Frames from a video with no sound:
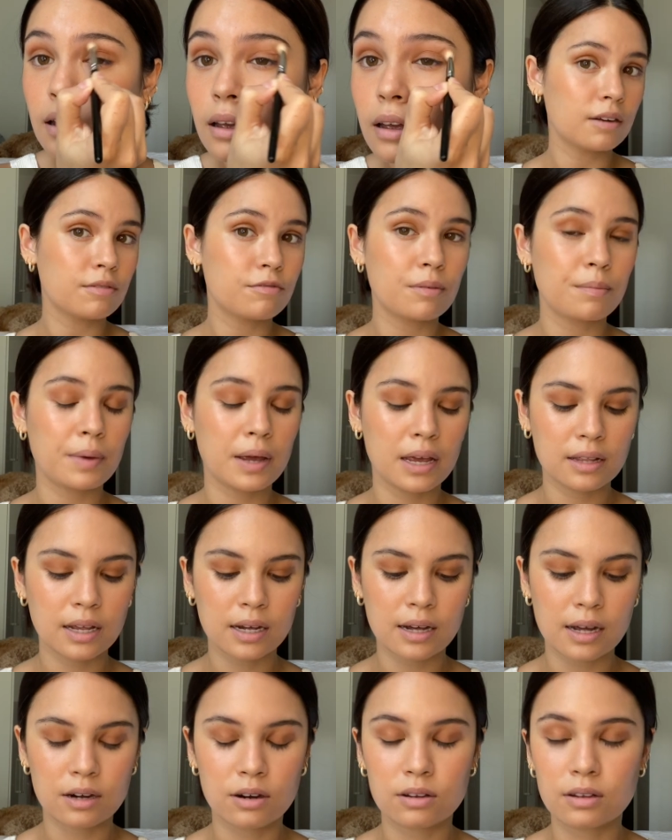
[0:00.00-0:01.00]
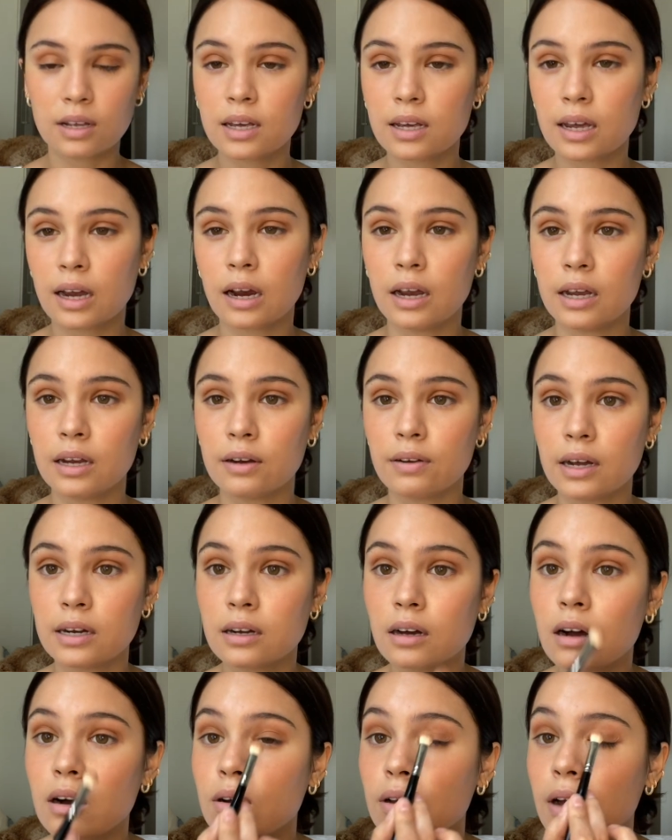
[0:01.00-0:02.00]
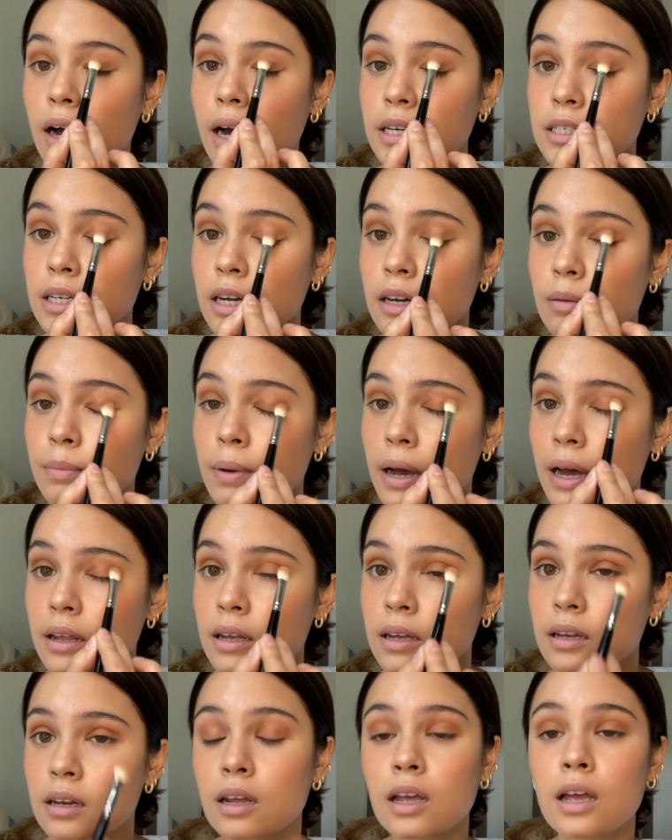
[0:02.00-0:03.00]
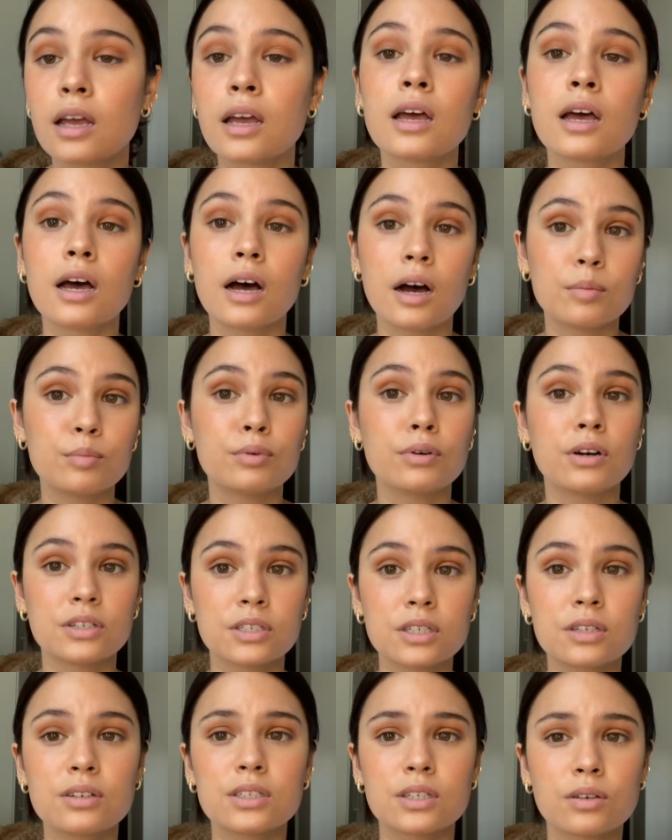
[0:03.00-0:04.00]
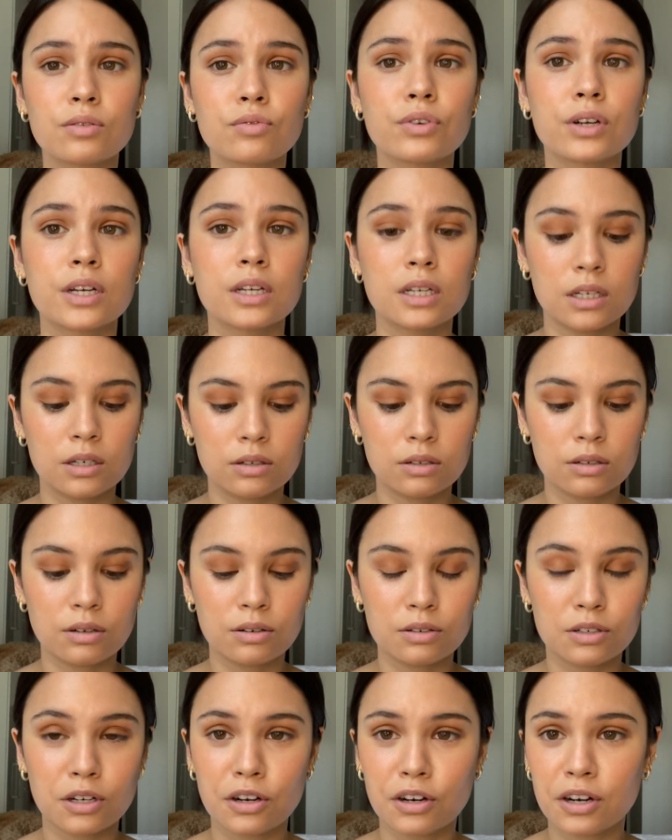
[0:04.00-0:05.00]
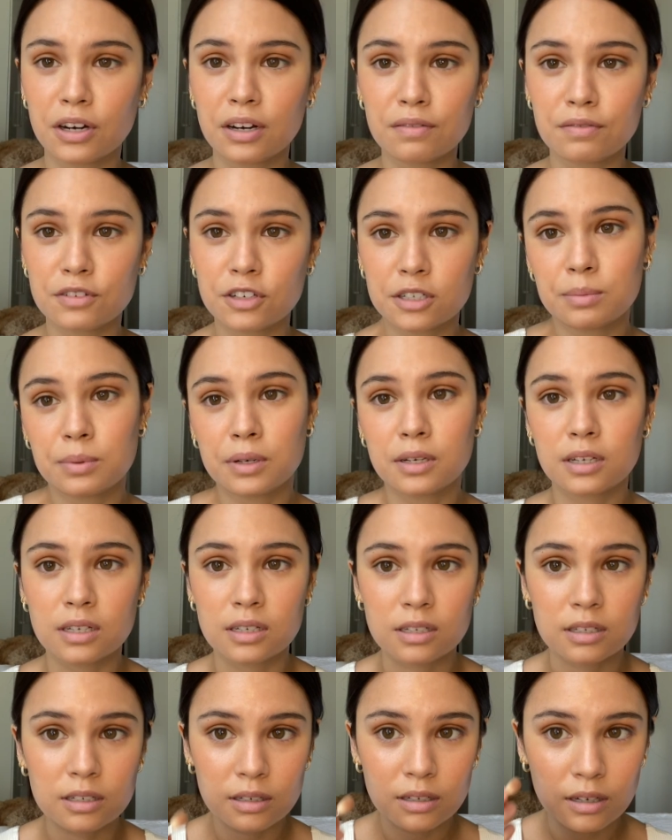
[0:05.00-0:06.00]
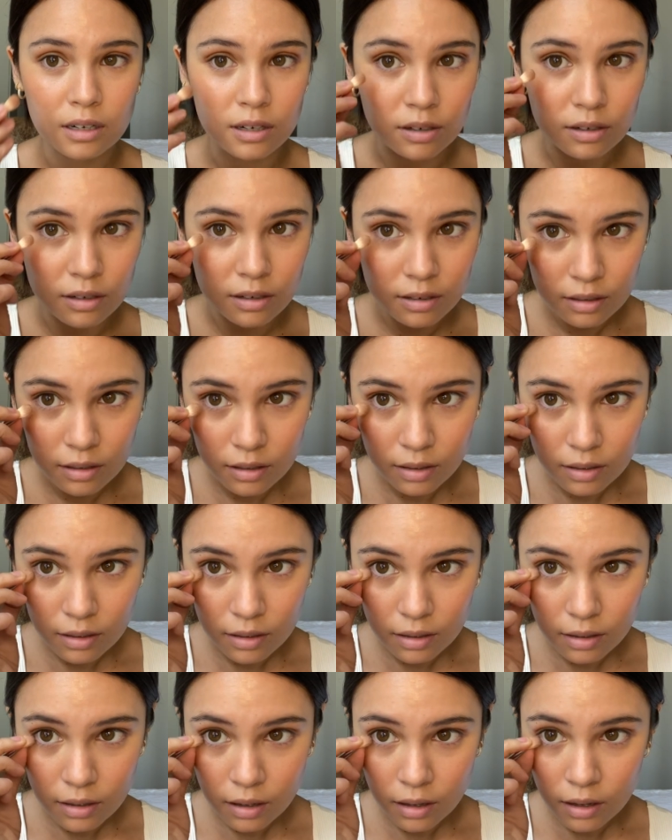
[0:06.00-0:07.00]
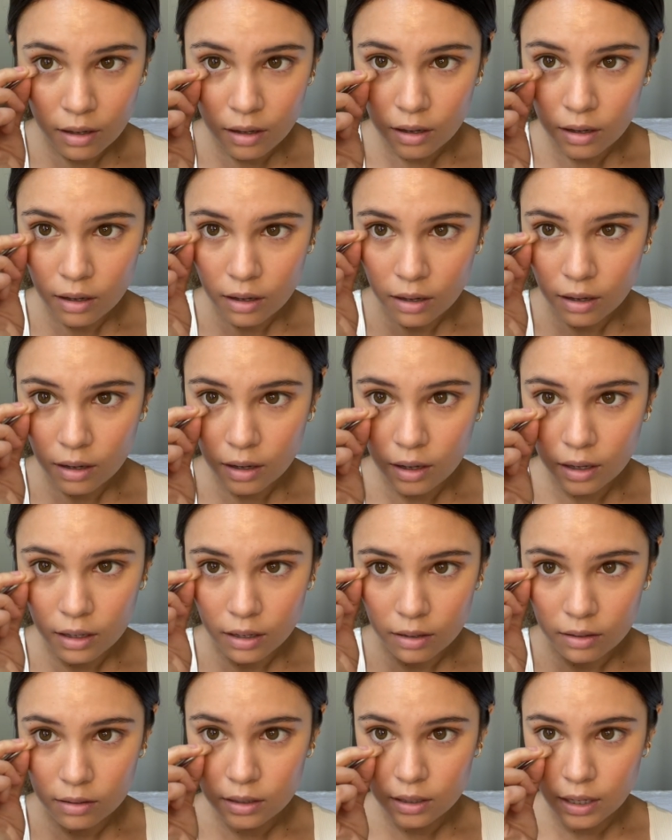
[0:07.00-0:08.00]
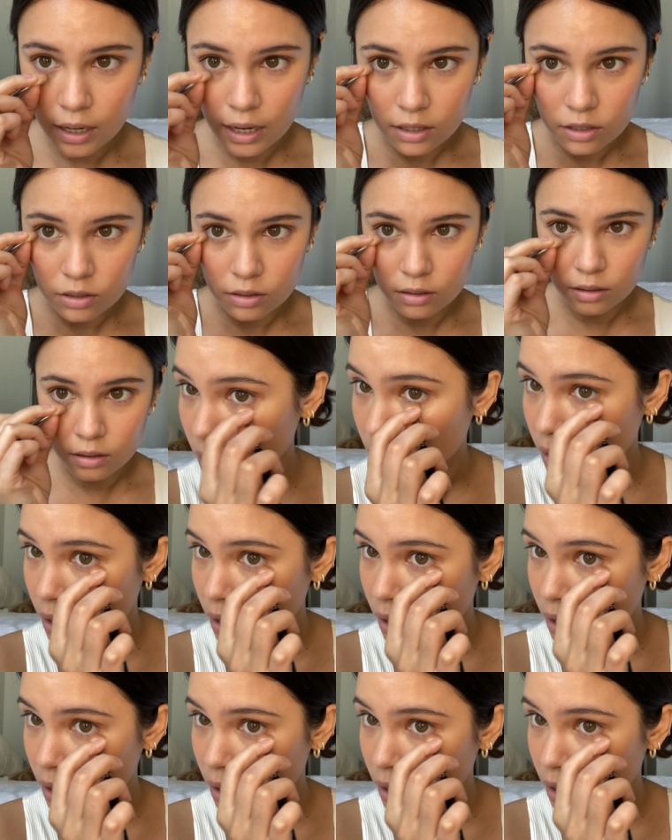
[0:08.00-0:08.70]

For me, like, I don't like carrying around a whole eyeshadow palette. A bronzer is a really good alternative just because, you know, it looks natural.